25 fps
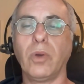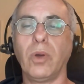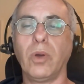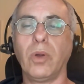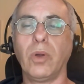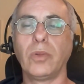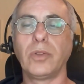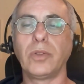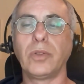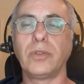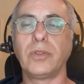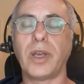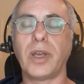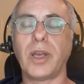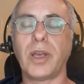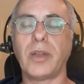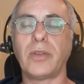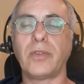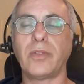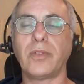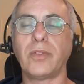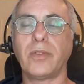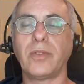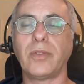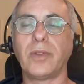all the
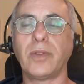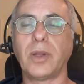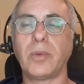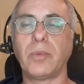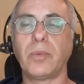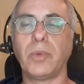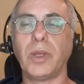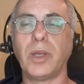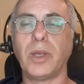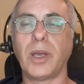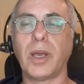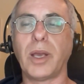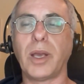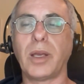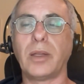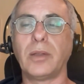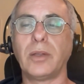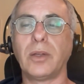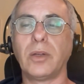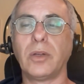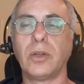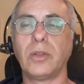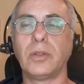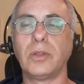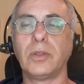tests that we had
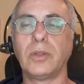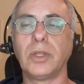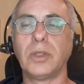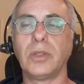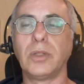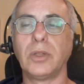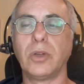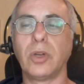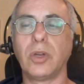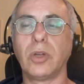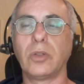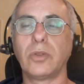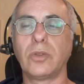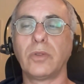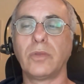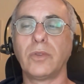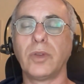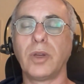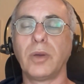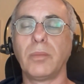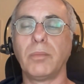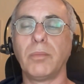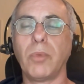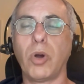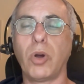did a lot of
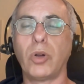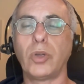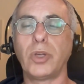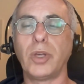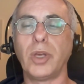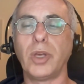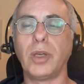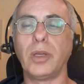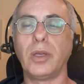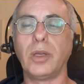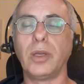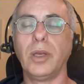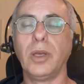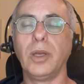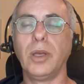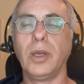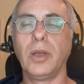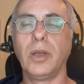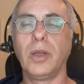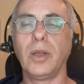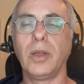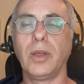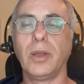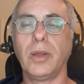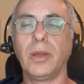their mocking
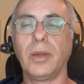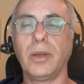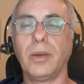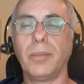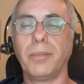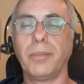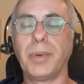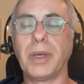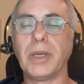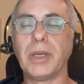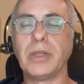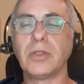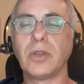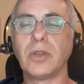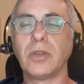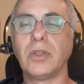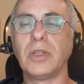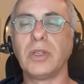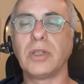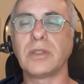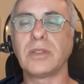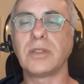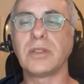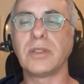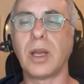based on
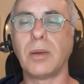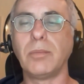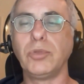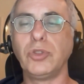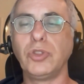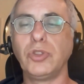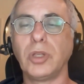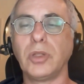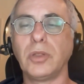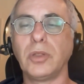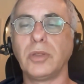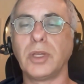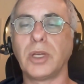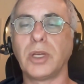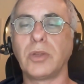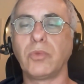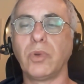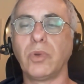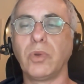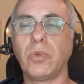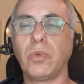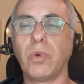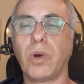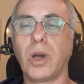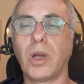the assumption that
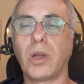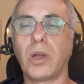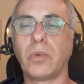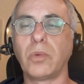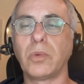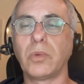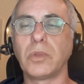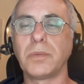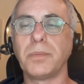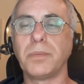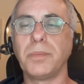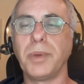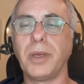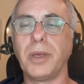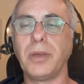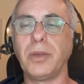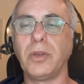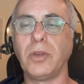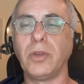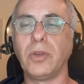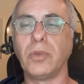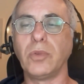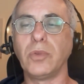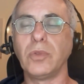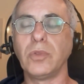require was being
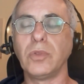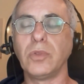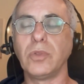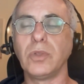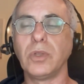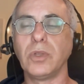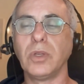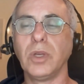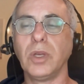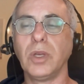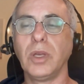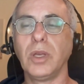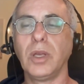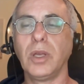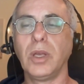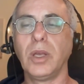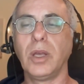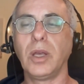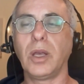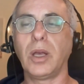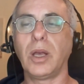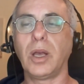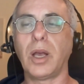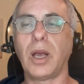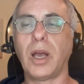used.
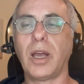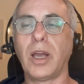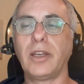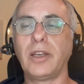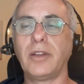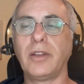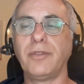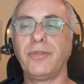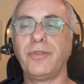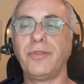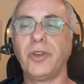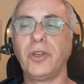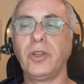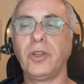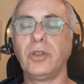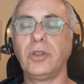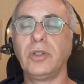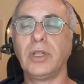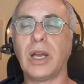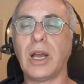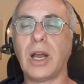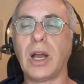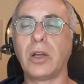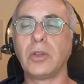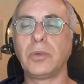I configured
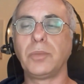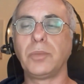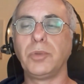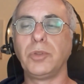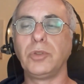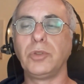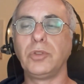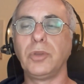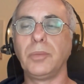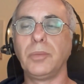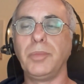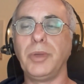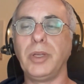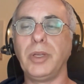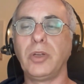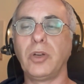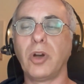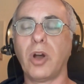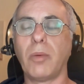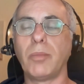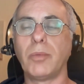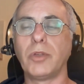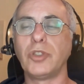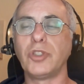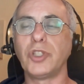the output to be
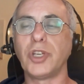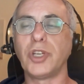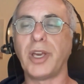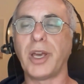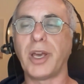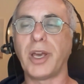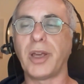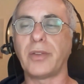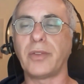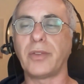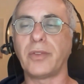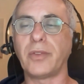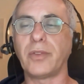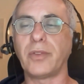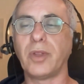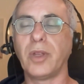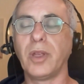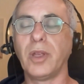CommonJS.